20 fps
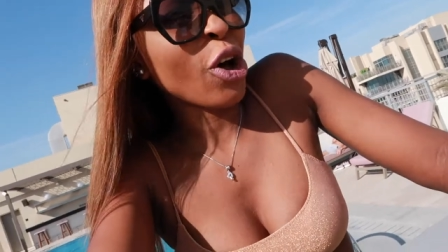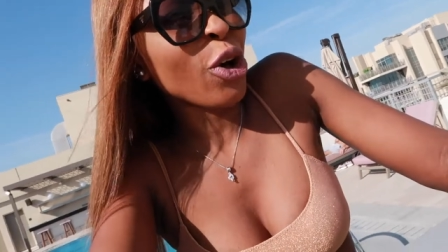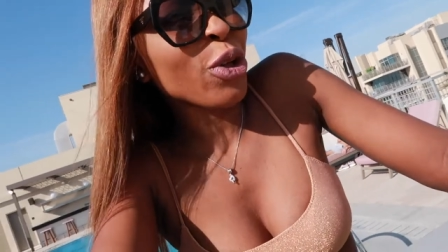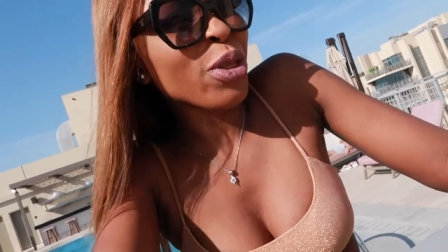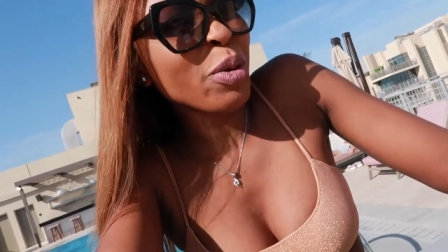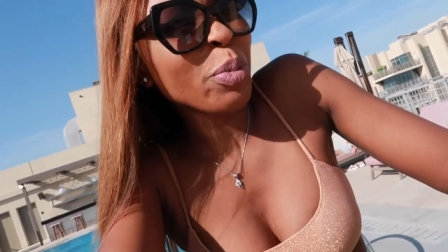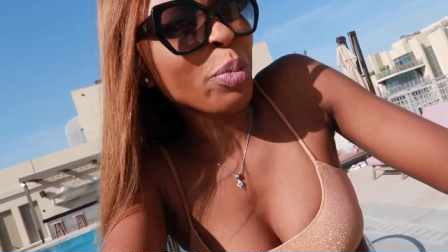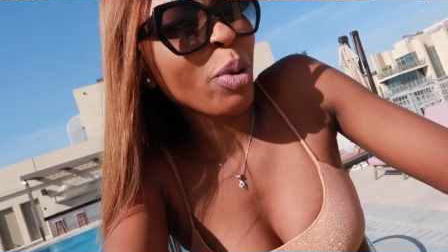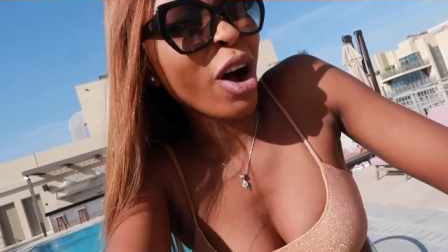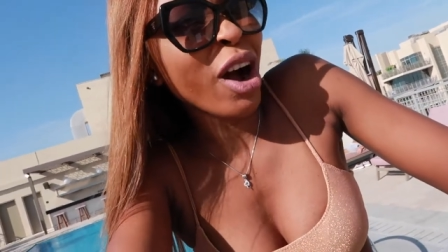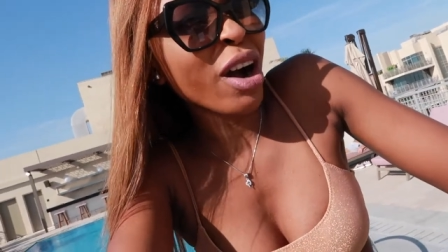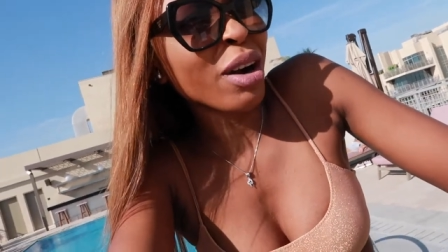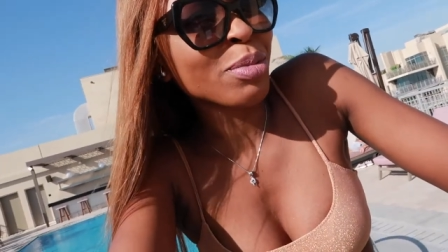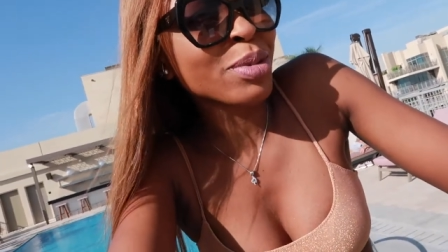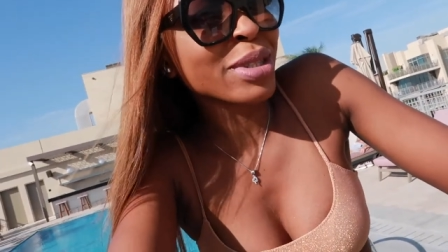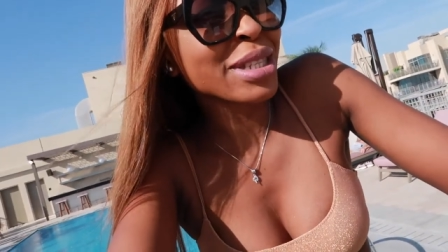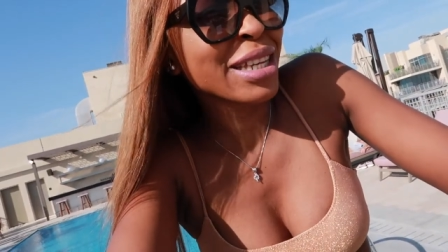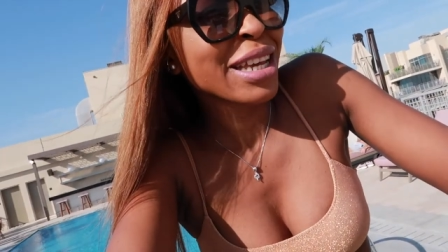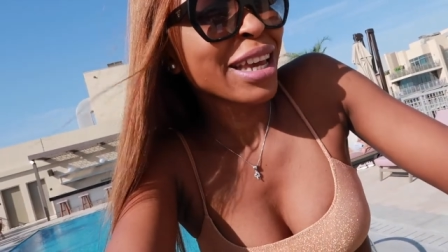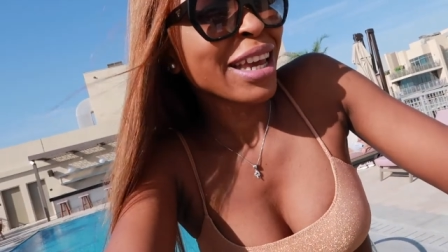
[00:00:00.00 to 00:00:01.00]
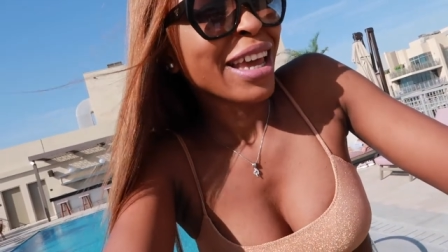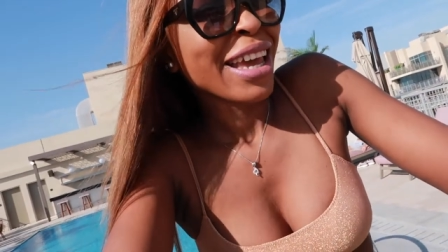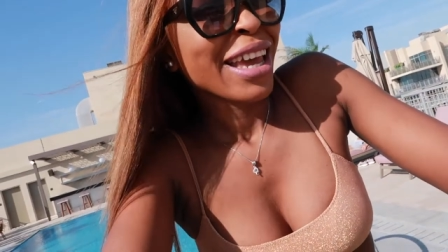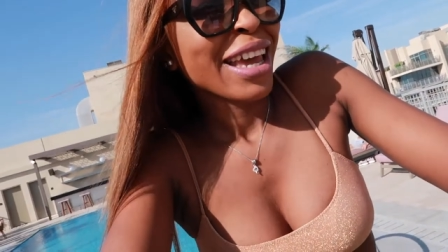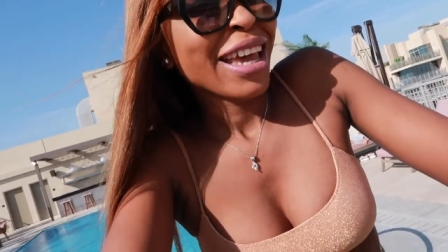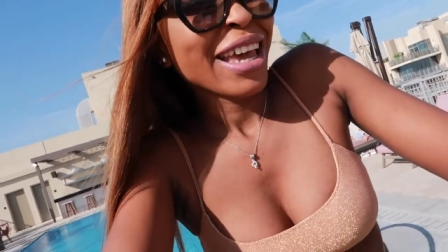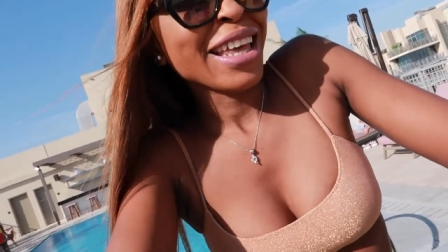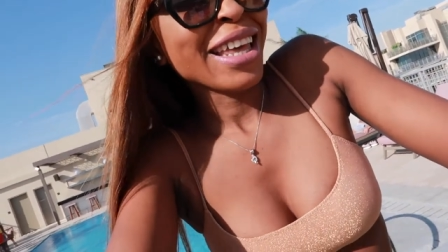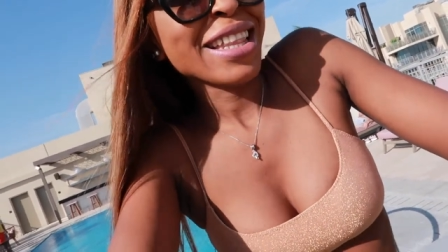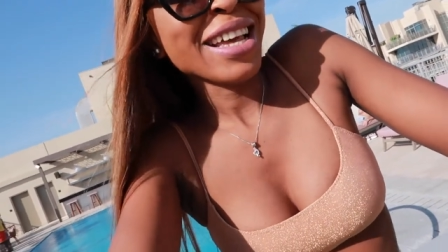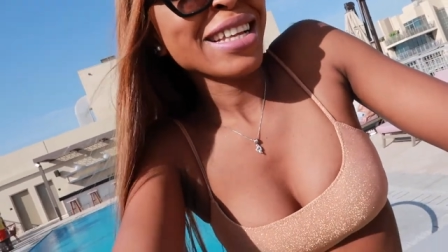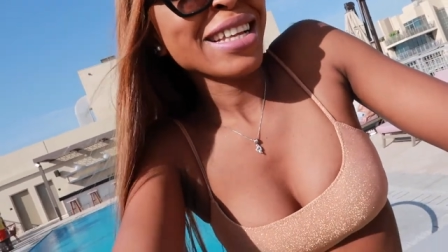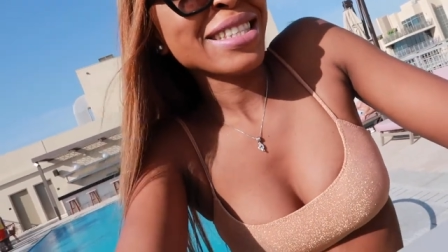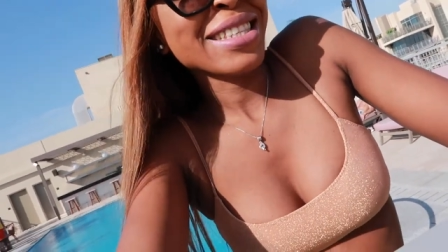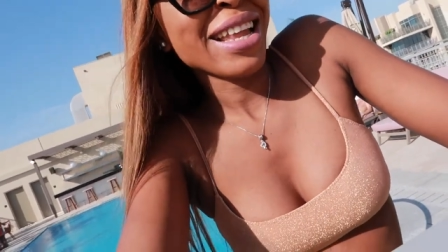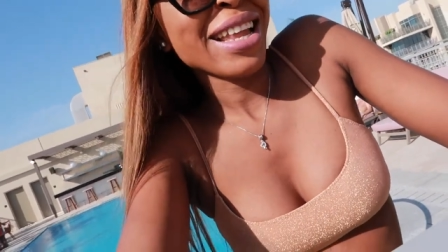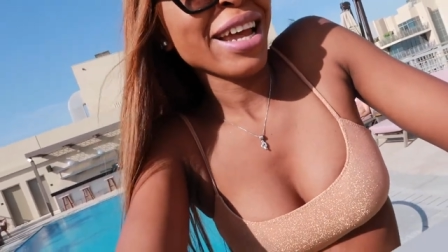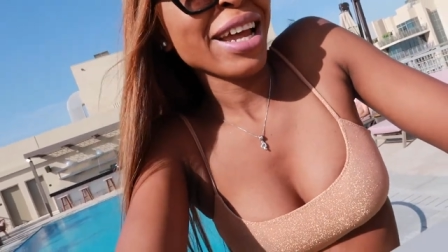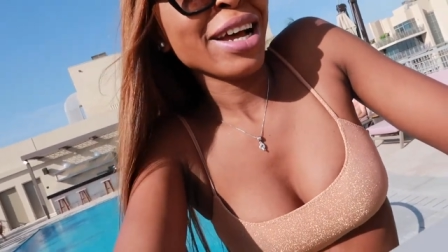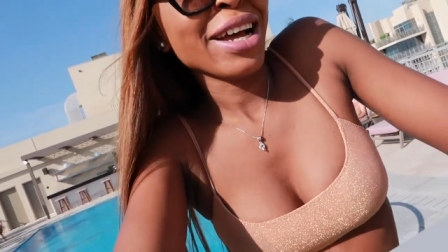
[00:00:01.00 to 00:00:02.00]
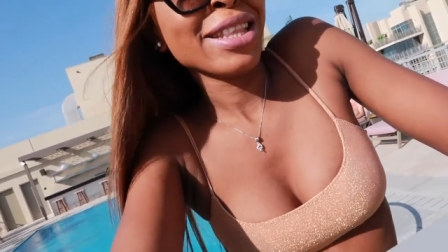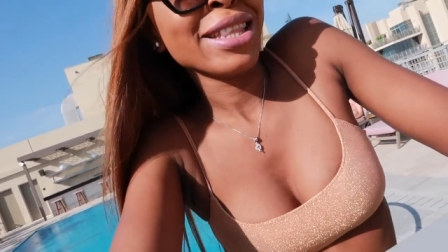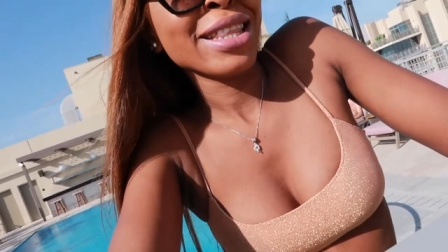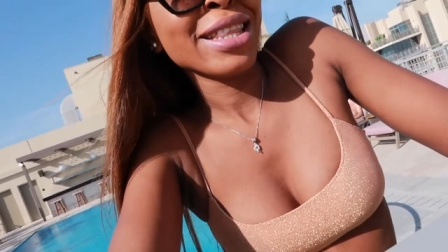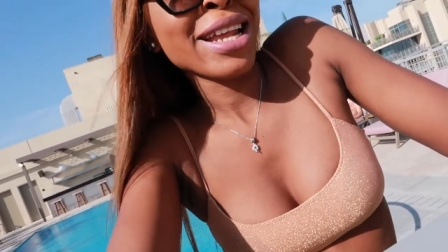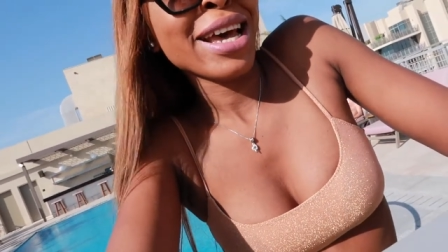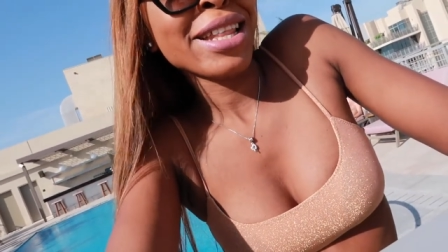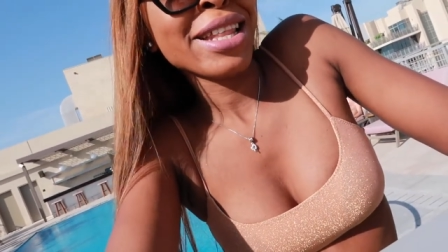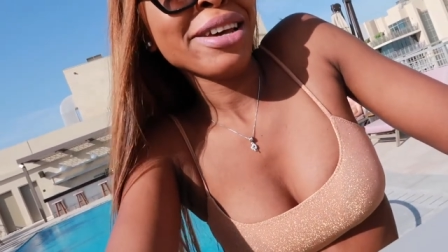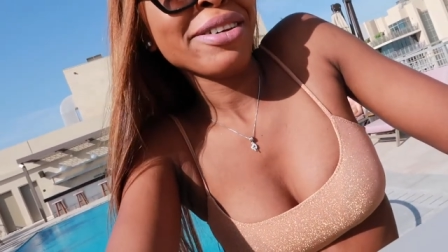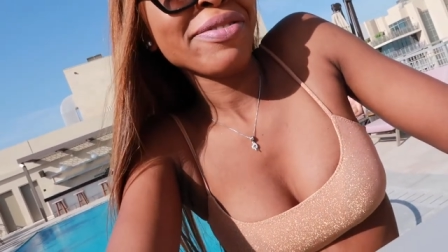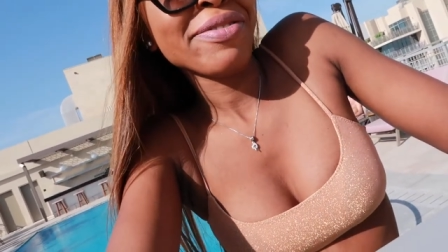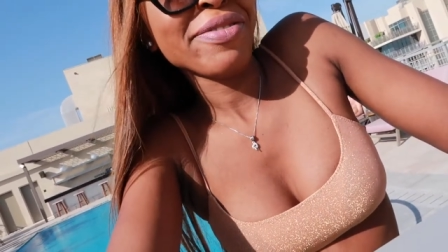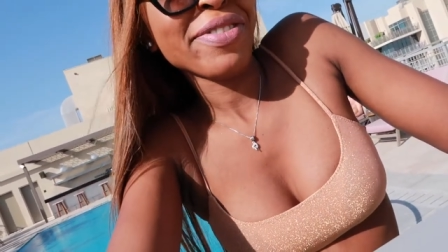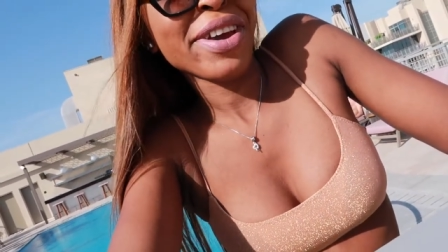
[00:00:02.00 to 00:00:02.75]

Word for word: called the palms and that's like another